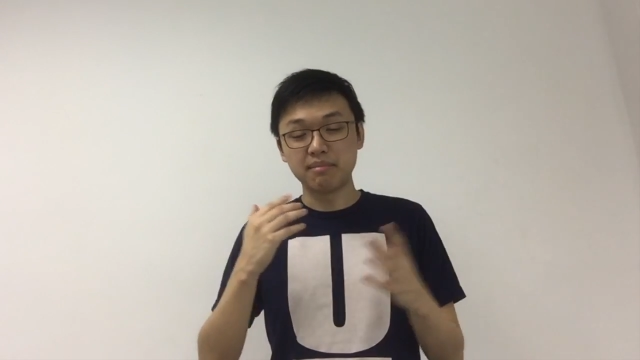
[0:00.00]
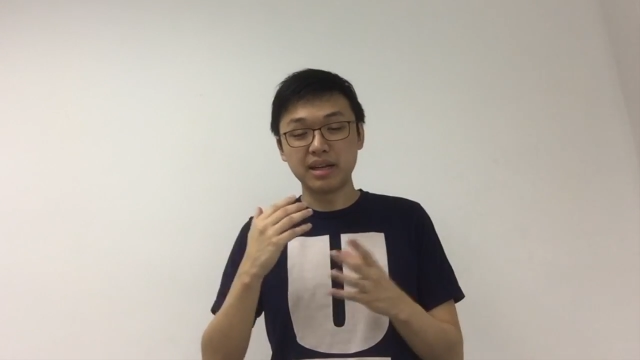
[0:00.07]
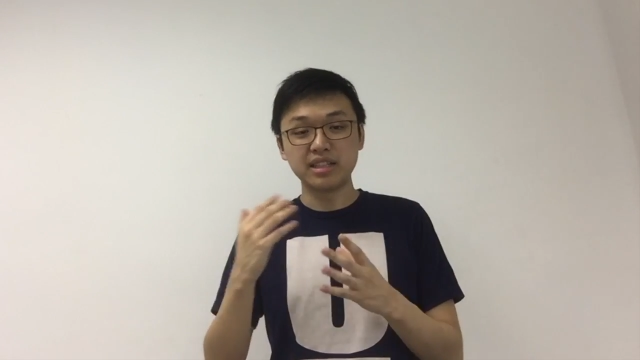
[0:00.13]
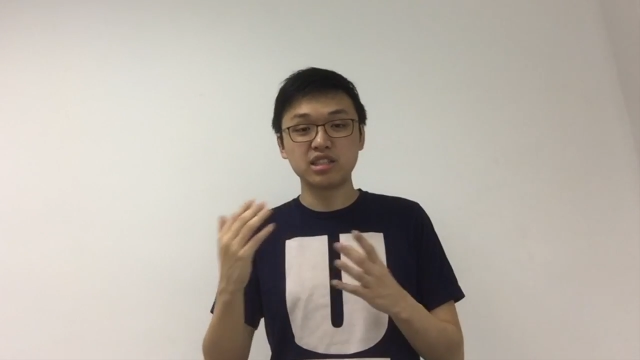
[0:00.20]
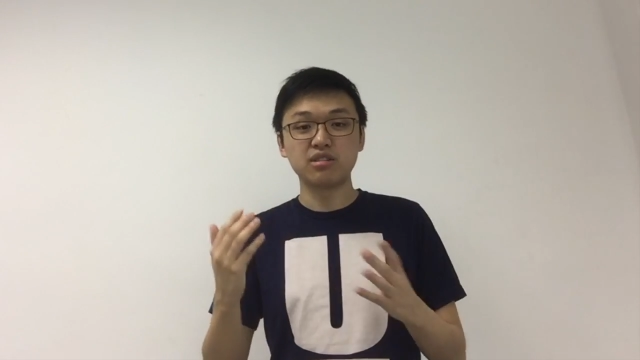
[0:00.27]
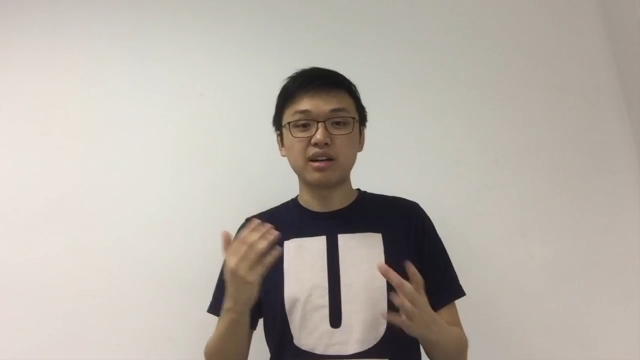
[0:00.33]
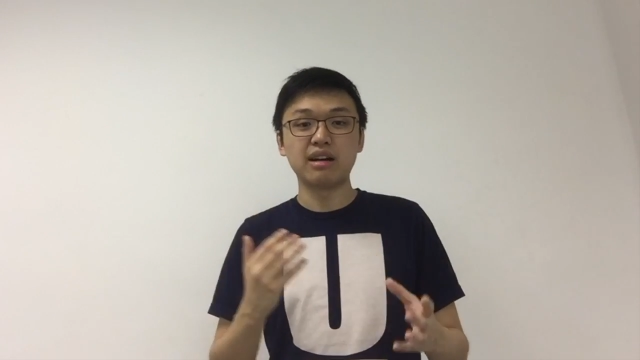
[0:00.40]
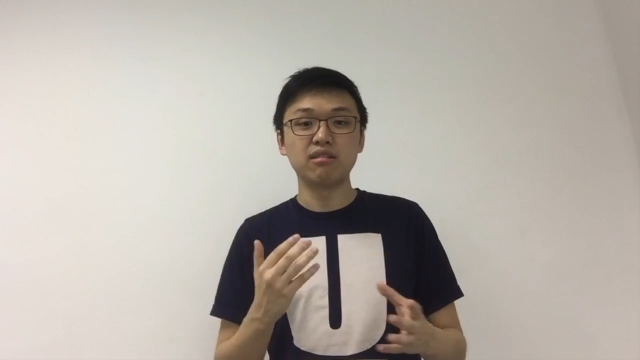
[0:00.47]

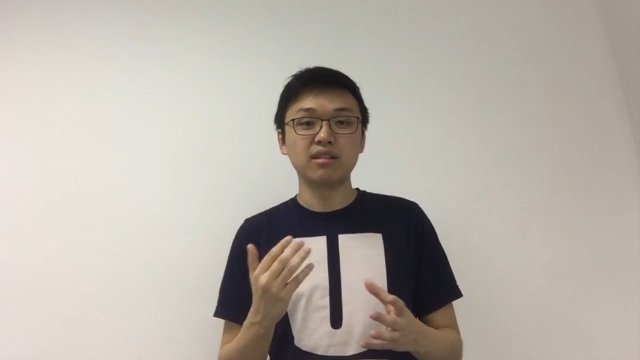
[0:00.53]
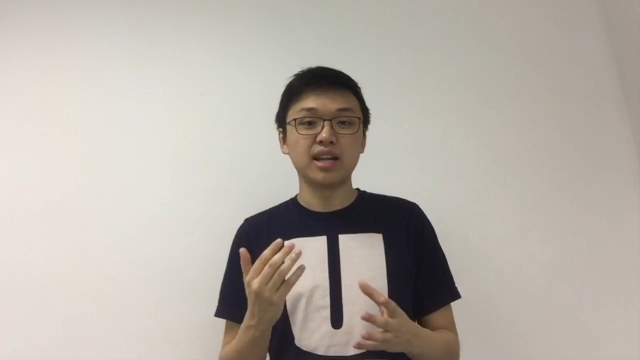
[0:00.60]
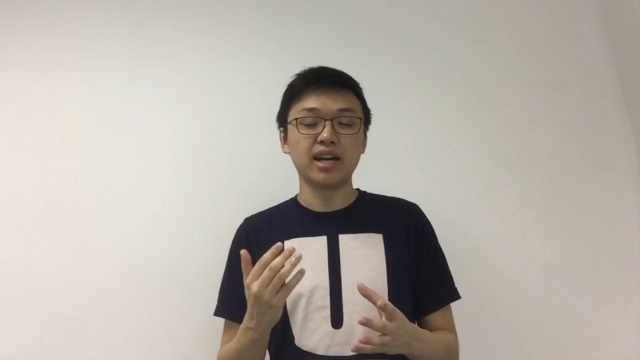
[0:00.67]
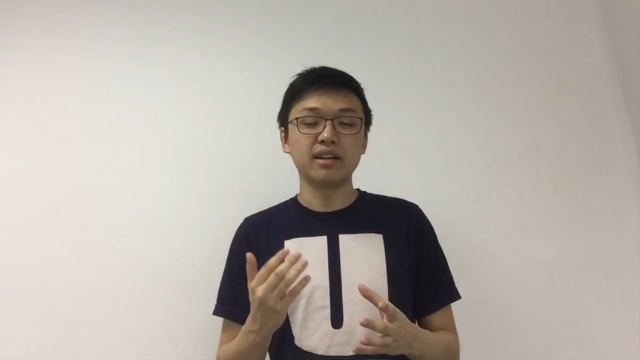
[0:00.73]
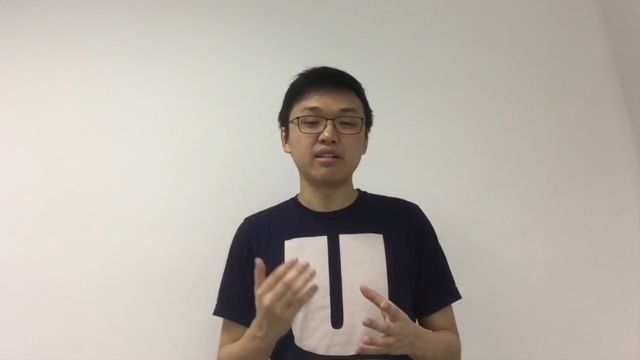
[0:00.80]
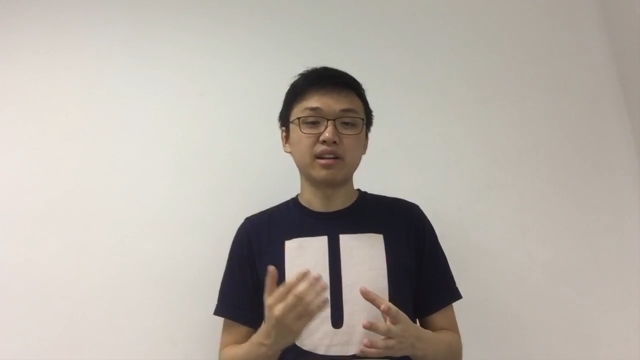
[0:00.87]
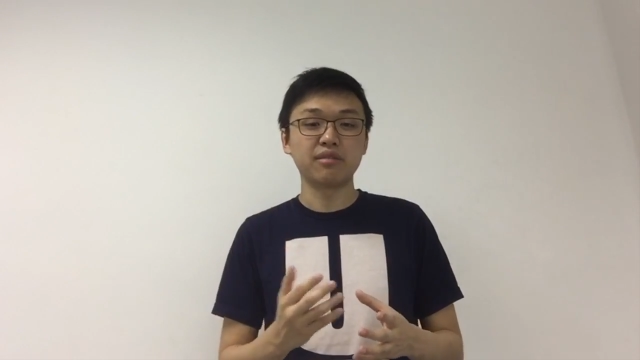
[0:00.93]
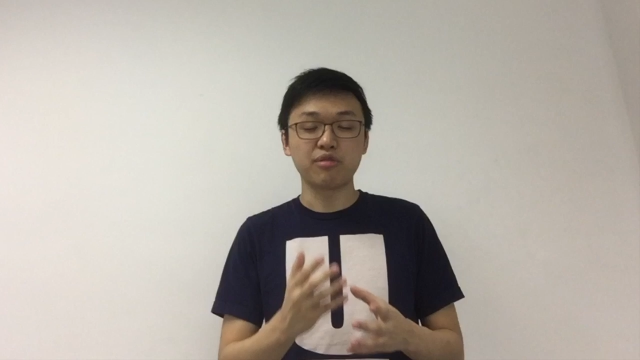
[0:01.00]
mental
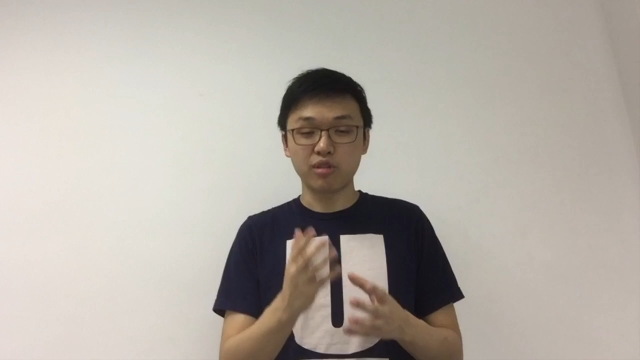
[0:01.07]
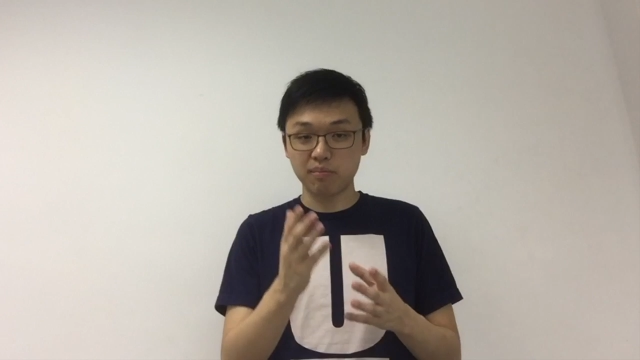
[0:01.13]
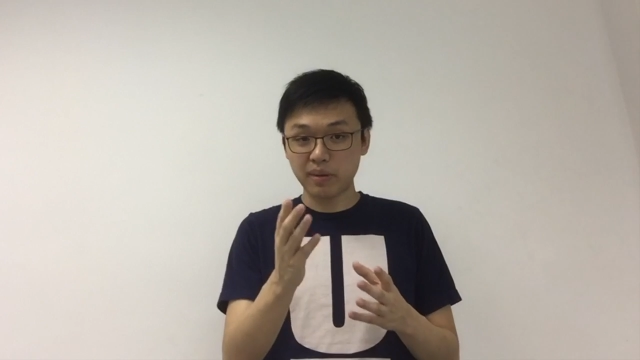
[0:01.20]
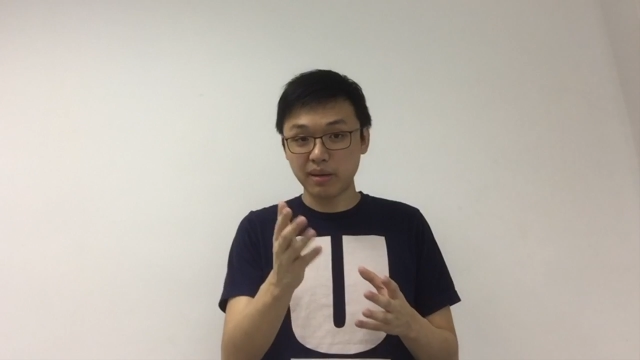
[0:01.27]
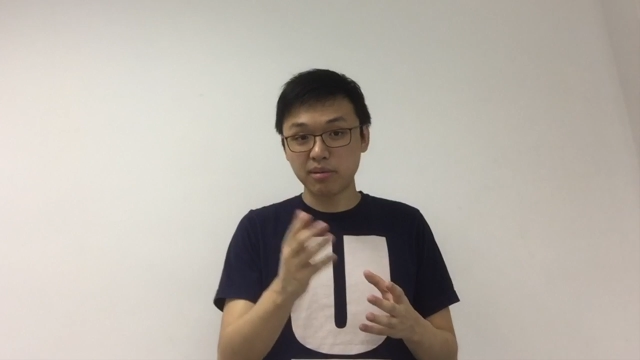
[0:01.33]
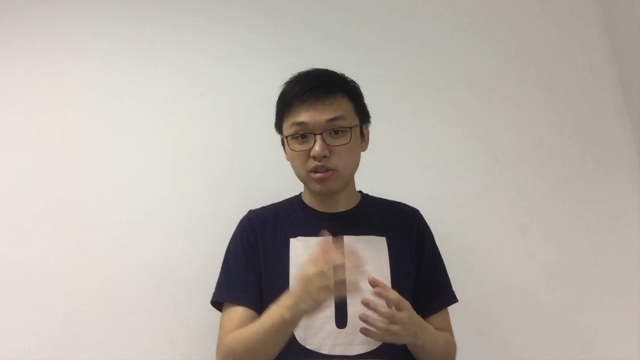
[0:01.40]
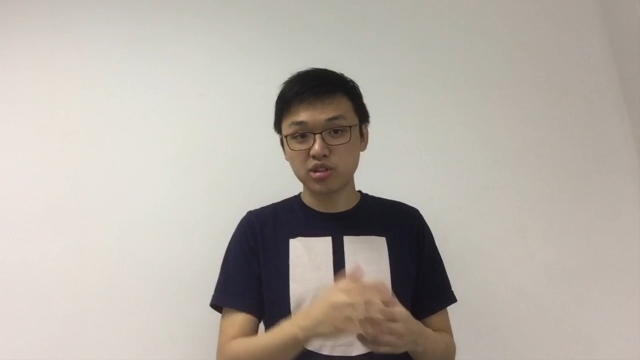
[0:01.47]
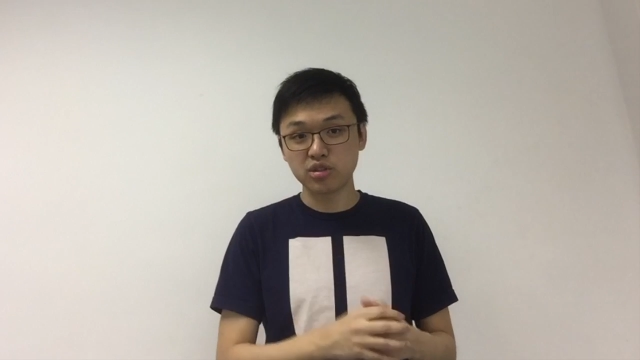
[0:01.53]
outline. Okay, for
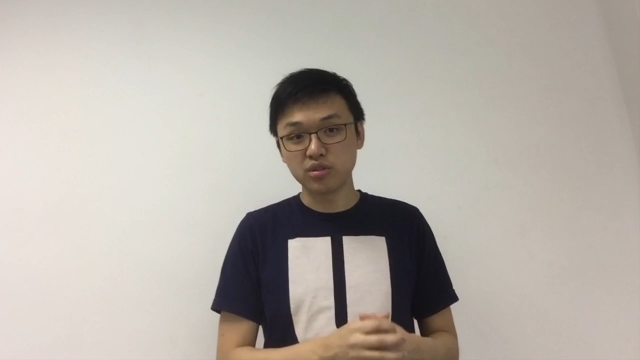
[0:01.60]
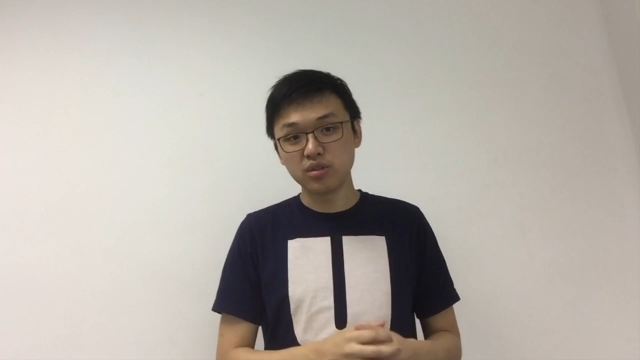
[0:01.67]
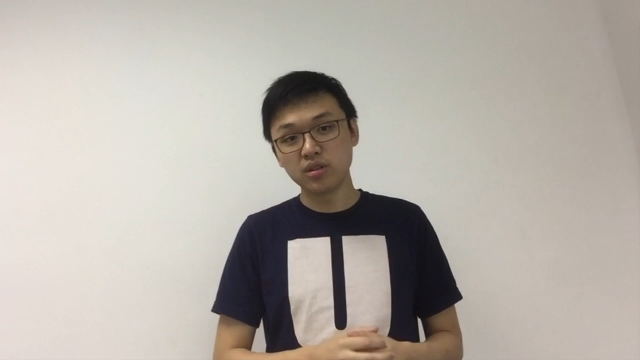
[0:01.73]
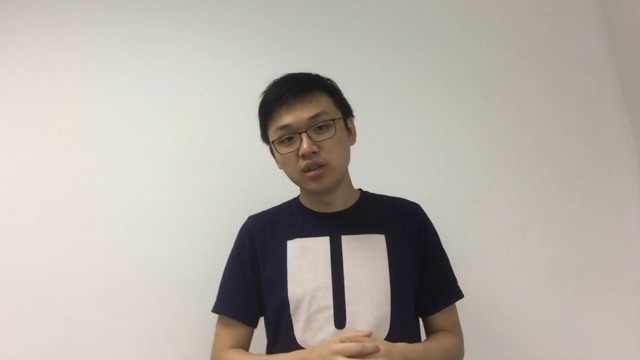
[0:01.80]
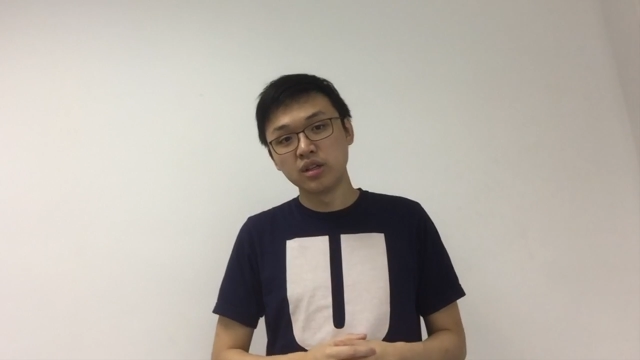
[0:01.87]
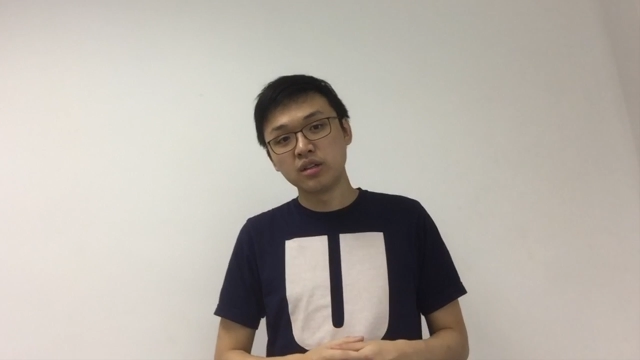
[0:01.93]
paper 2,